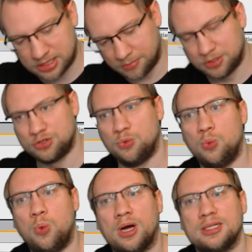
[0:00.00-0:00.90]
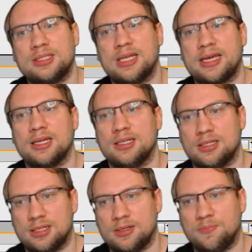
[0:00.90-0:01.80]
example, to 1
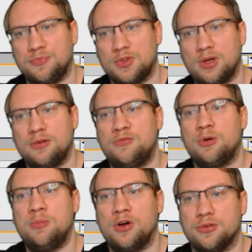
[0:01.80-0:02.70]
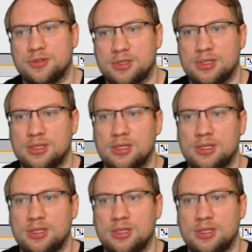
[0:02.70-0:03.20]
second, right, for both.